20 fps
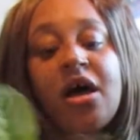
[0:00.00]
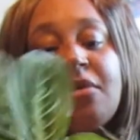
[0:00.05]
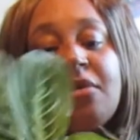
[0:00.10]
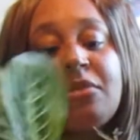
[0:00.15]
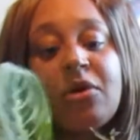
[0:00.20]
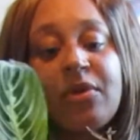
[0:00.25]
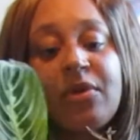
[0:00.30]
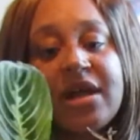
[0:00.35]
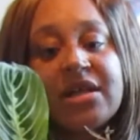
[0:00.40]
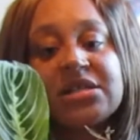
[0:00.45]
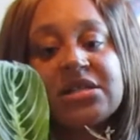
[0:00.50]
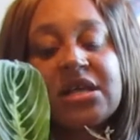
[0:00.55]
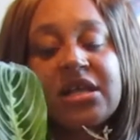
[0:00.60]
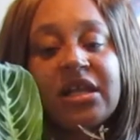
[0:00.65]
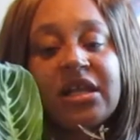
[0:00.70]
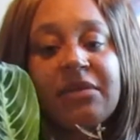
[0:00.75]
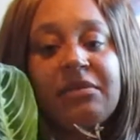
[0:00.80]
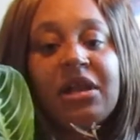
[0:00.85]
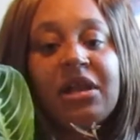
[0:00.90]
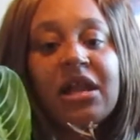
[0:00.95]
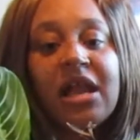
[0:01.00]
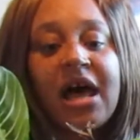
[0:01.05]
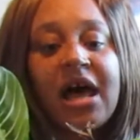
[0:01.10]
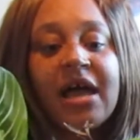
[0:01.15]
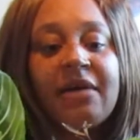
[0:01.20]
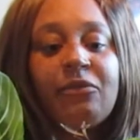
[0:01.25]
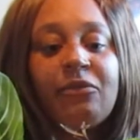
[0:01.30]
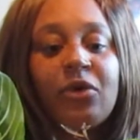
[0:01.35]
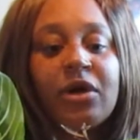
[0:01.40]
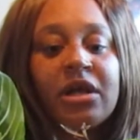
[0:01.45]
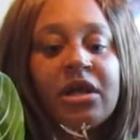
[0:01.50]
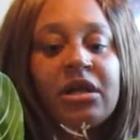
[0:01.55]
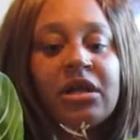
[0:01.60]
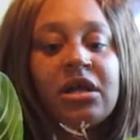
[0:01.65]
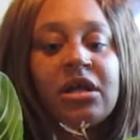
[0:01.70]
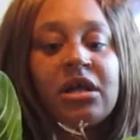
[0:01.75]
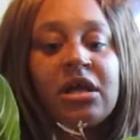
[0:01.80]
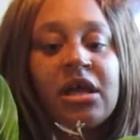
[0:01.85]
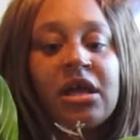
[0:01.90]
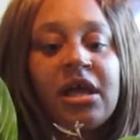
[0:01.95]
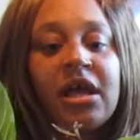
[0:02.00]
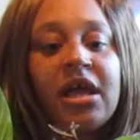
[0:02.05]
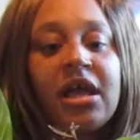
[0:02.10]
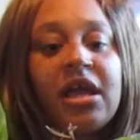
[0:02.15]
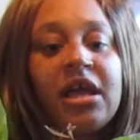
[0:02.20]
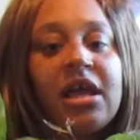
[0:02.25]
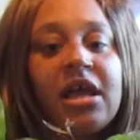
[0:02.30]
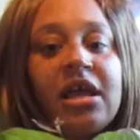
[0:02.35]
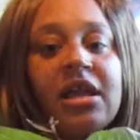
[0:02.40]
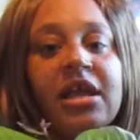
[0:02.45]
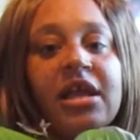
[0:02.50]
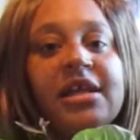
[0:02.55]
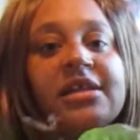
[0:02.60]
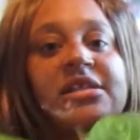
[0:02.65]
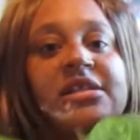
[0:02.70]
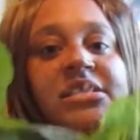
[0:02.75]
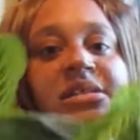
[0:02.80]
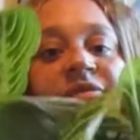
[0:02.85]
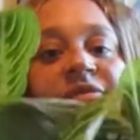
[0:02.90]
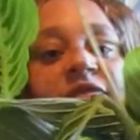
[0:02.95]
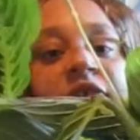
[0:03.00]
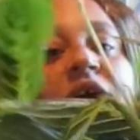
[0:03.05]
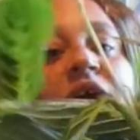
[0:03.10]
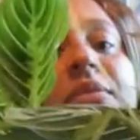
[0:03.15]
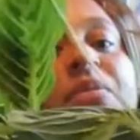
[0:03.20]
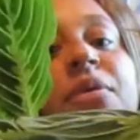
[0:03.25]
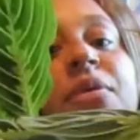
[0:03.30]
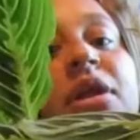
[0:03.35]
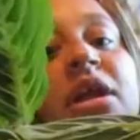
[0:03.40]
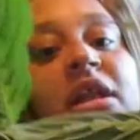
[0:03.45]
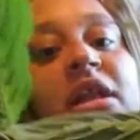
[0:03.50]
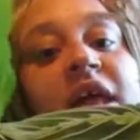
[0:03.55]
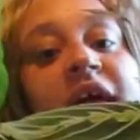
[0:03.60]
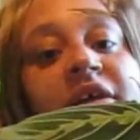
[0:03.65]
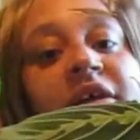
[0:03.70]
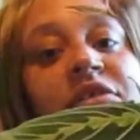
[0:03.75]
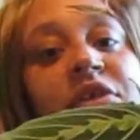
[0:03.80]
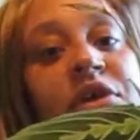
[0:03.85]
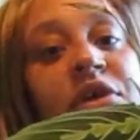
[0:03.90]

Maranta Lemon Lime one. And it's very pretty, like the